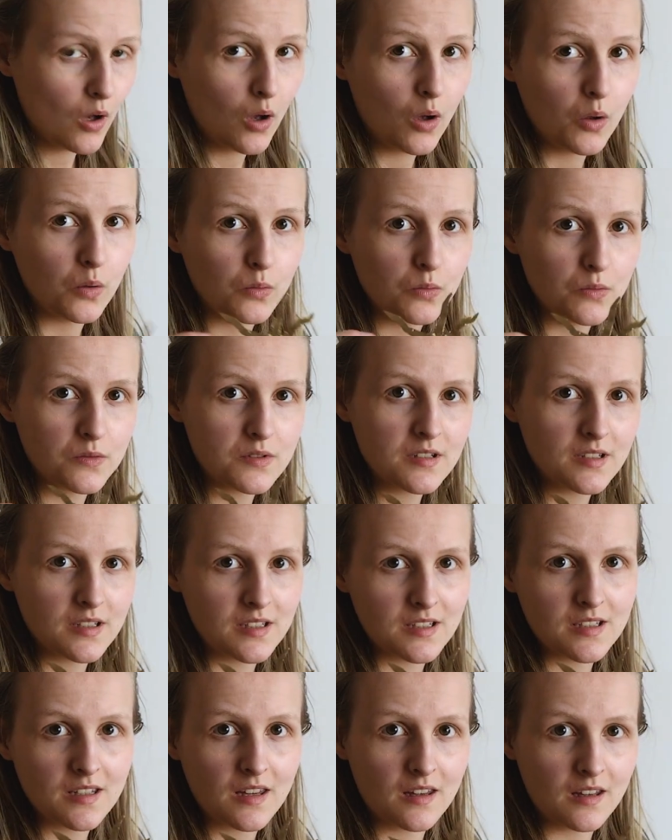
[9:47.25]
holes
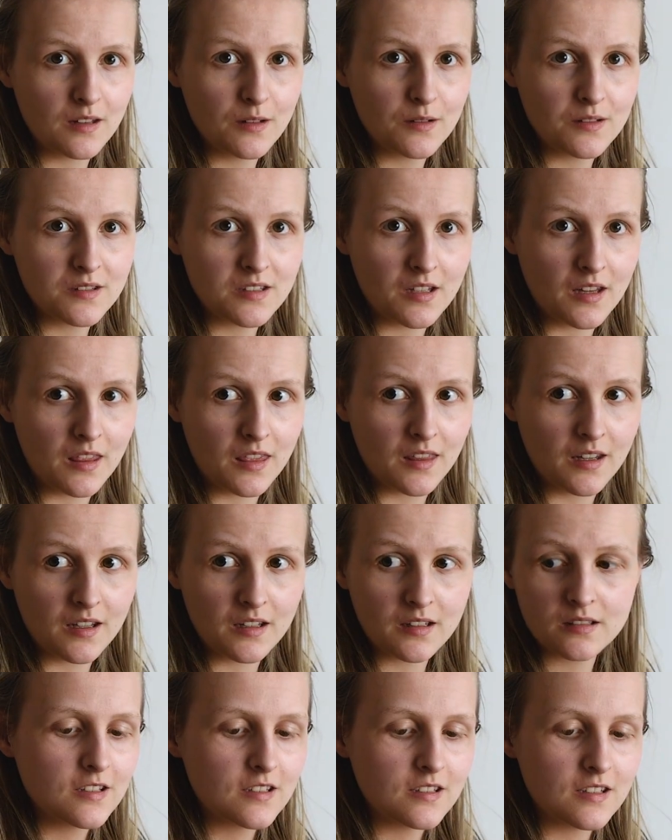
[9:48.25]
into the little sun
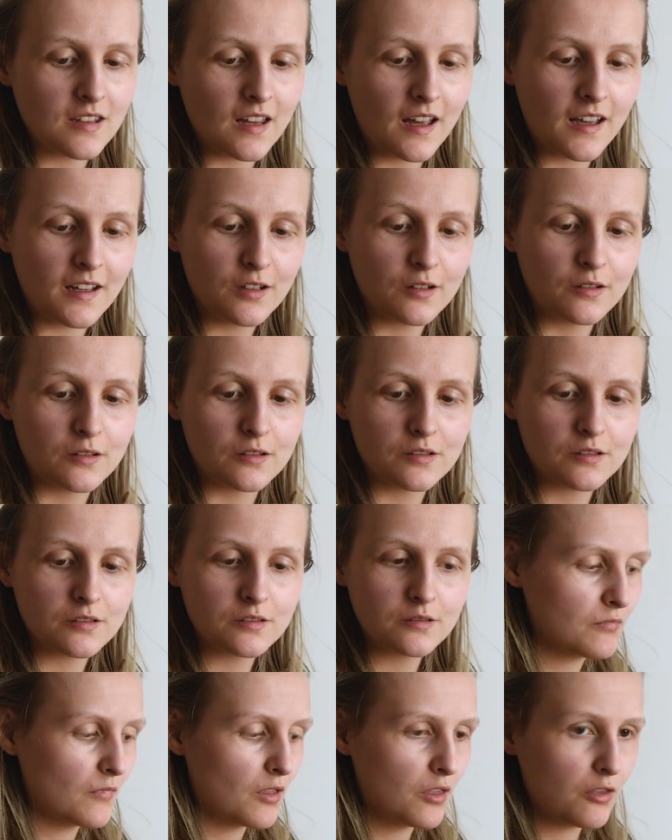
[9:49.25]
thing so that I could
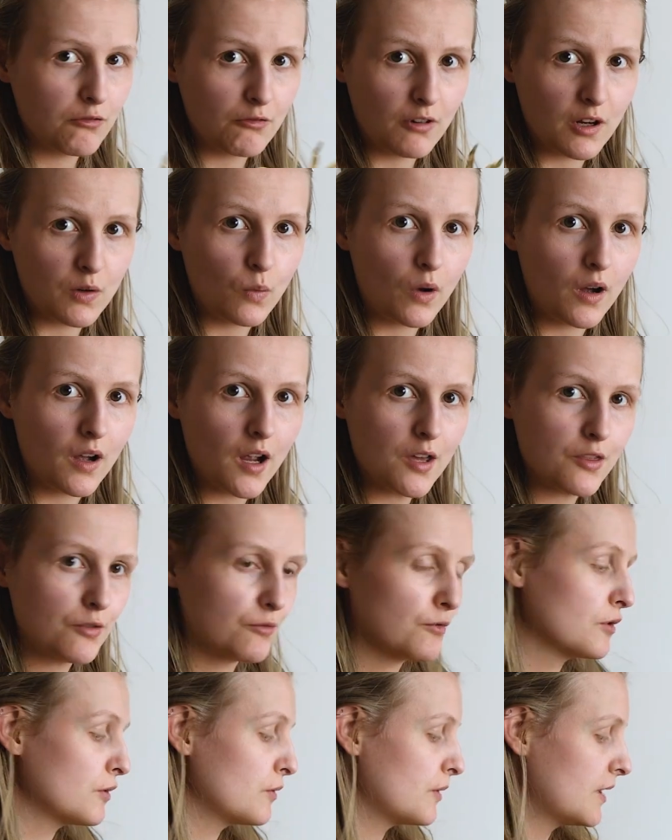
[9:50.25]
thread wire
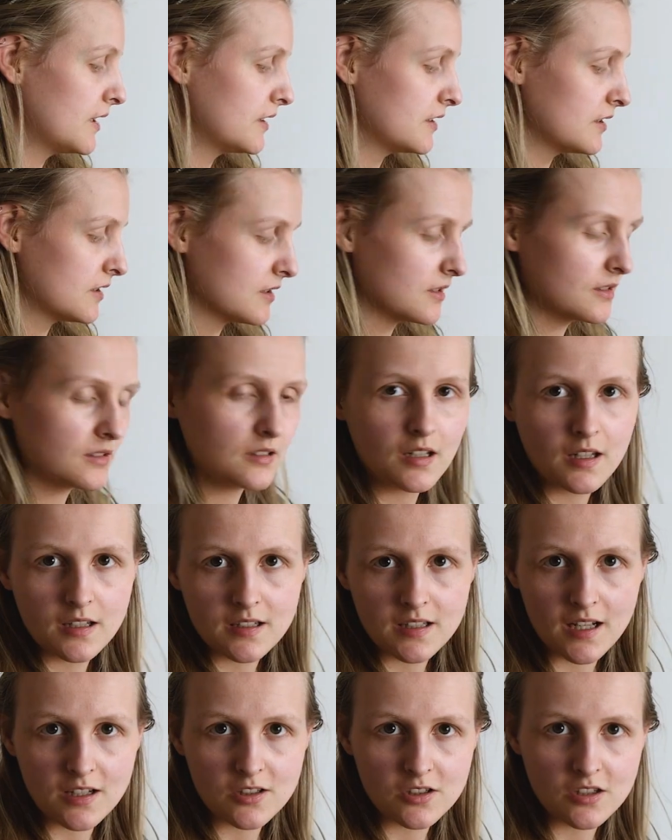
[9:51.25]
through and
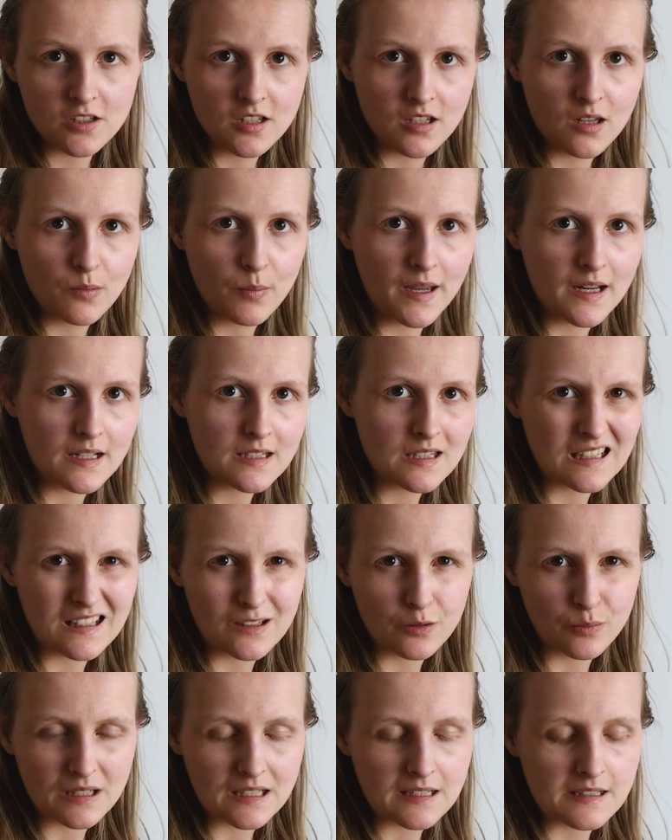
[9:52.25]
attach it to the base a
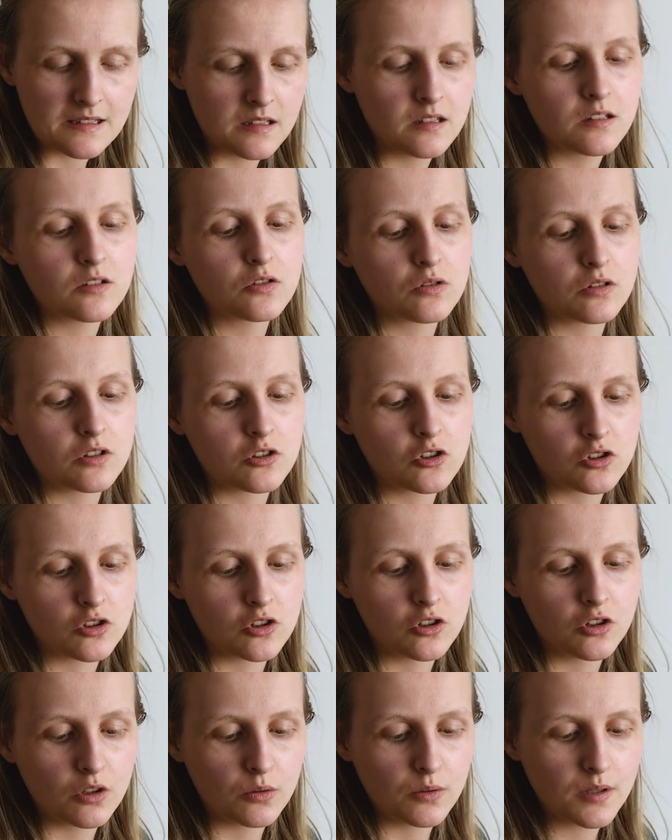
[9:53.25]
little bit easier than trying to
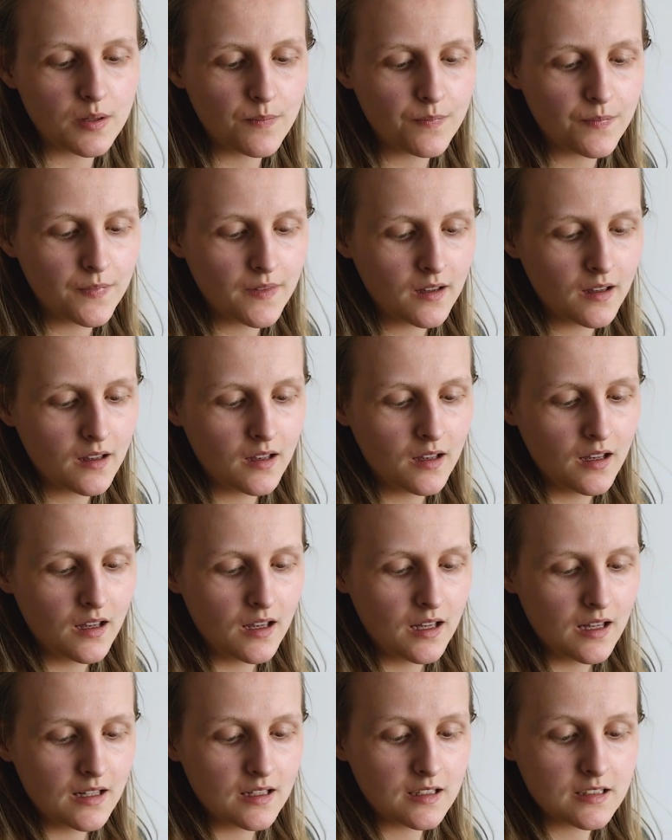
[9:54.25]
just glue it.
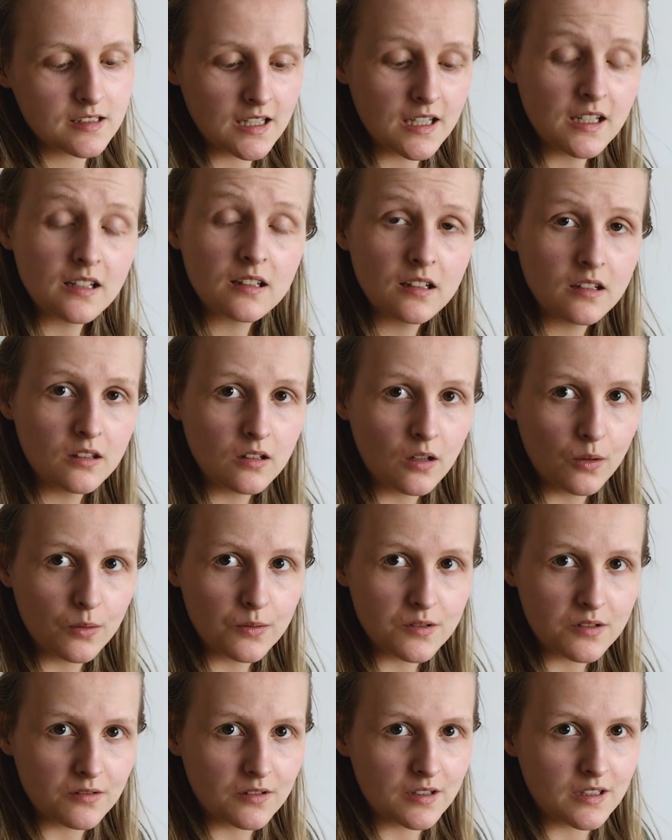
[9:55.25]
Technically the
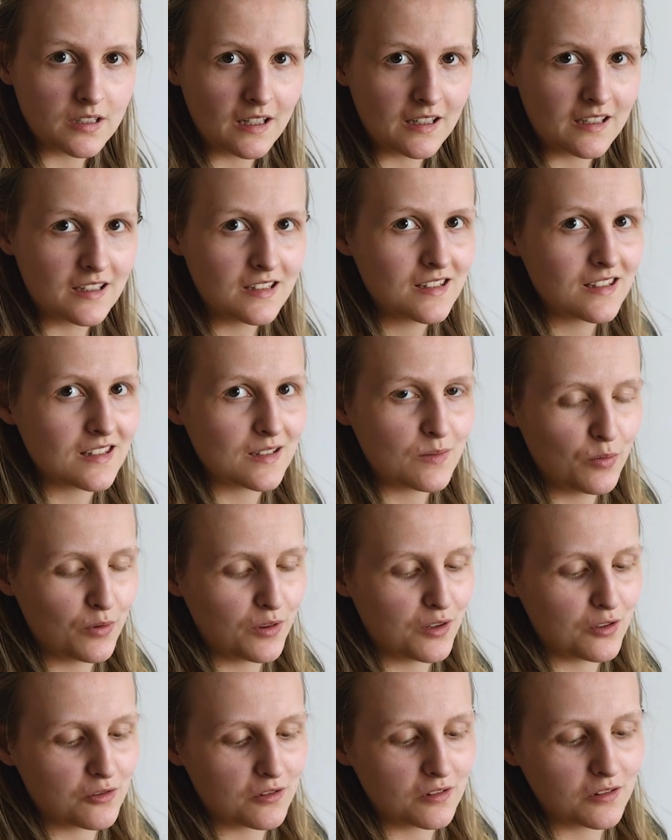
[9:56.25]
holes are in. I did slip
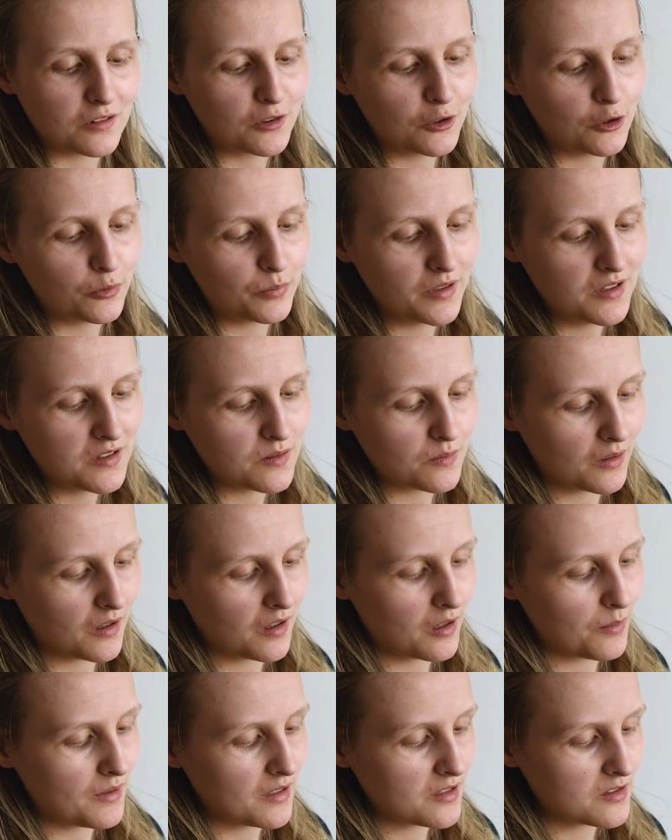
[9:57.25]
with the drill a little bit, so I
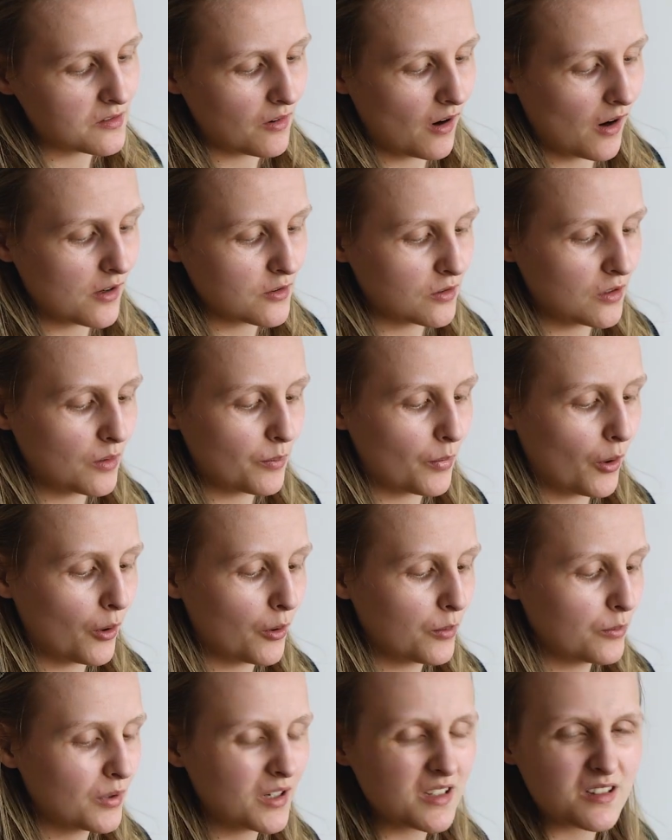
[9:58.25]
kind of made a scratch on the
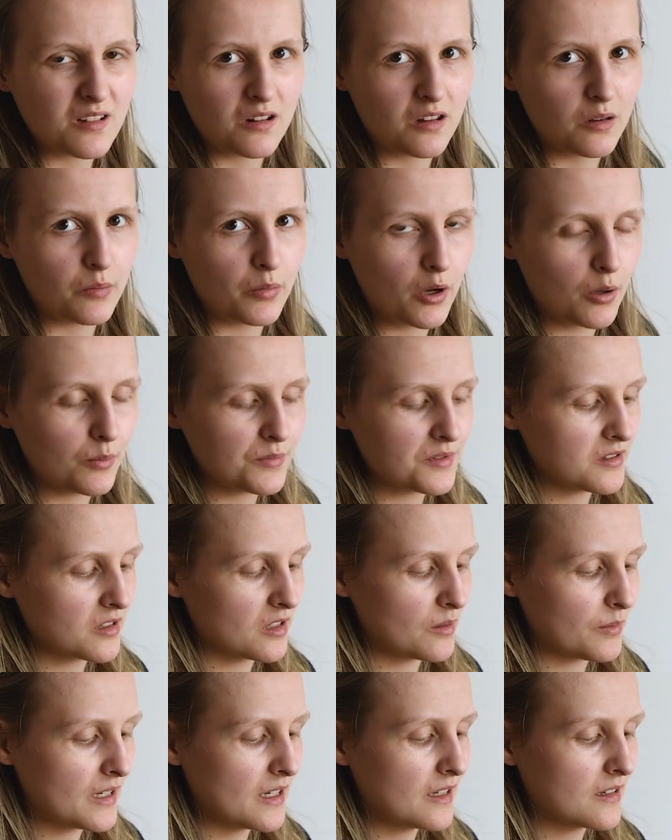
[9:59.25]
bottom, but it's only the bottom, so it's
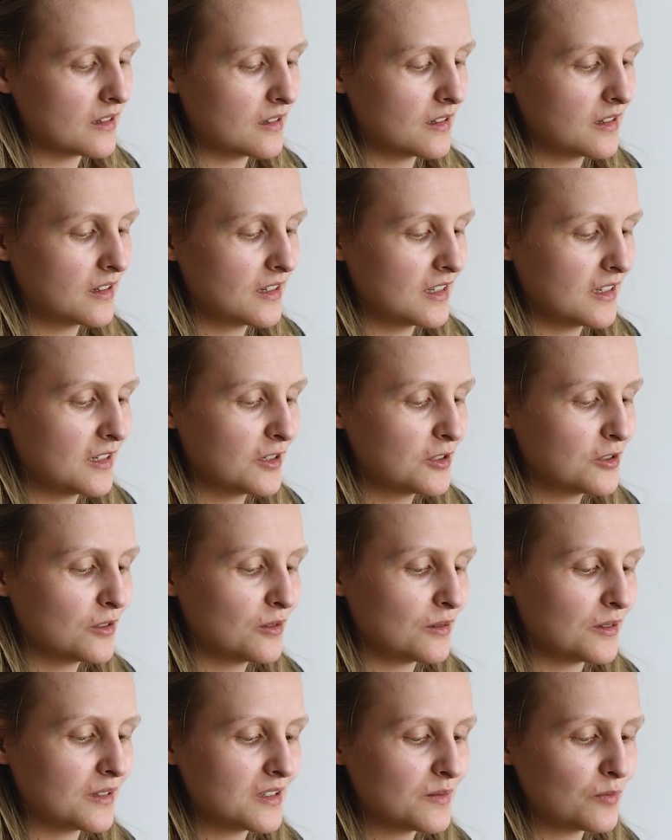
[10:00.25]
going to be hidden. The
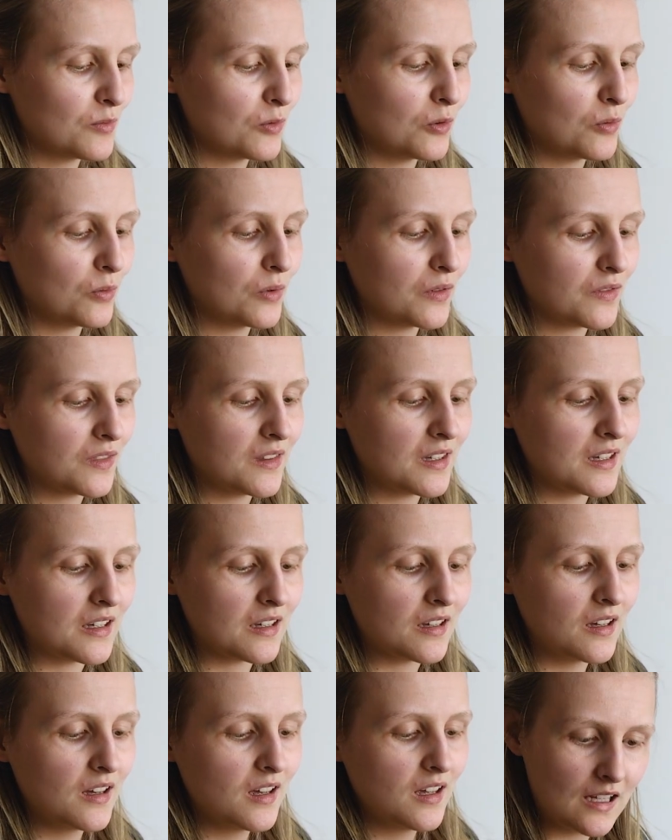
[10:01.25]
issue is more with
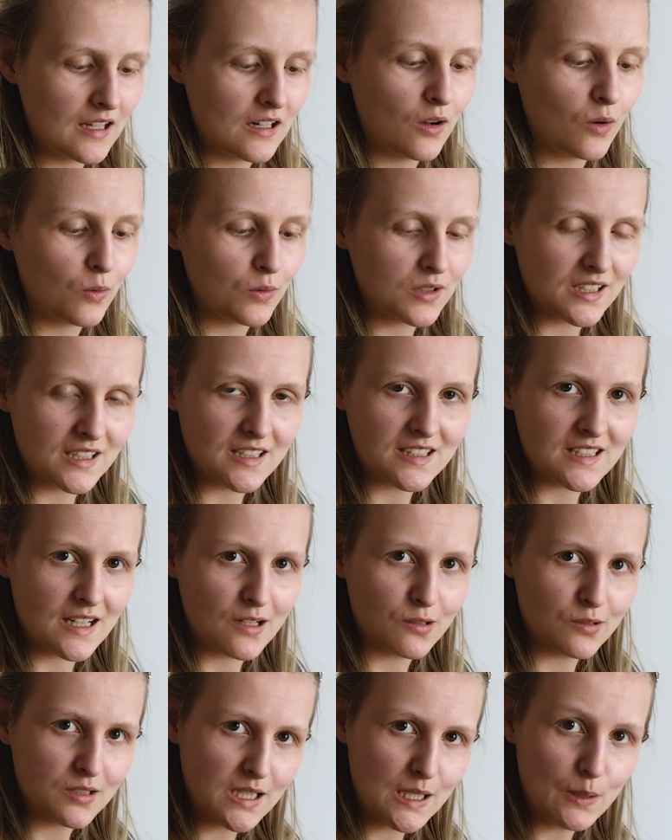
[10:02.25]
in holding it
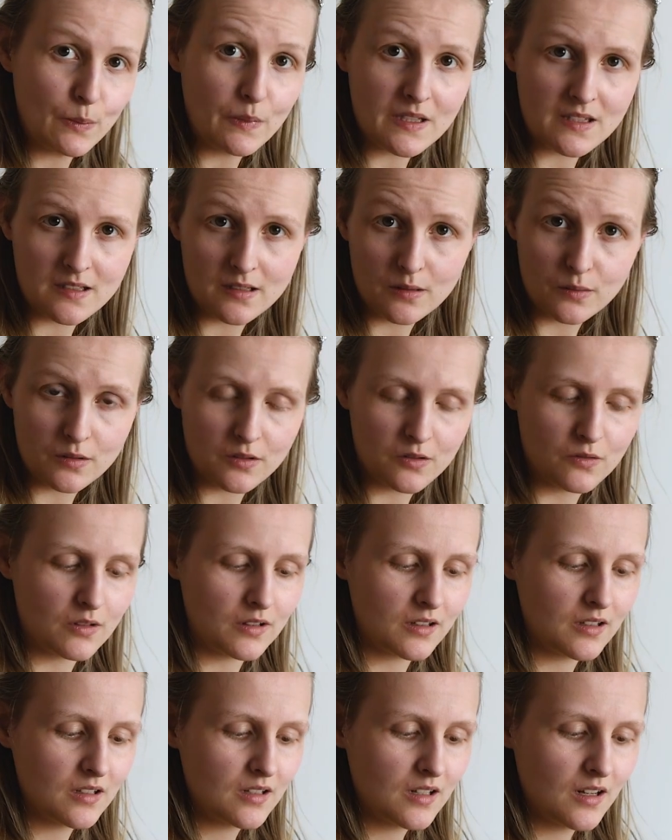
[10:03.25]
down to keep it still to drill it.